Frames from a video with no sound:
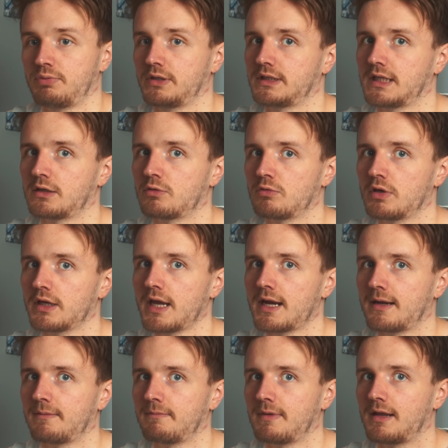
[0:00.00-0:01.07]
Pretty cool
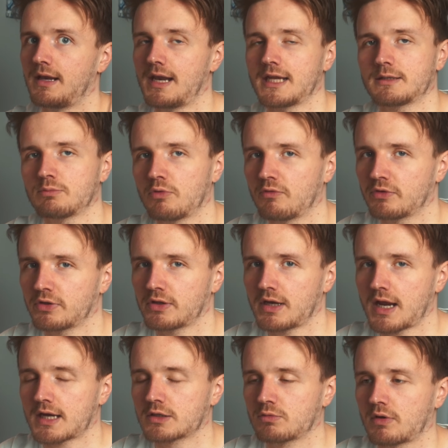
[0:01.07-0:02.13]
again. Let's move on to the
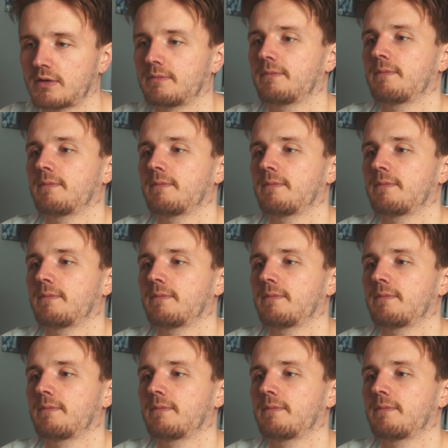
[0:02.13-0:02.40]
next one.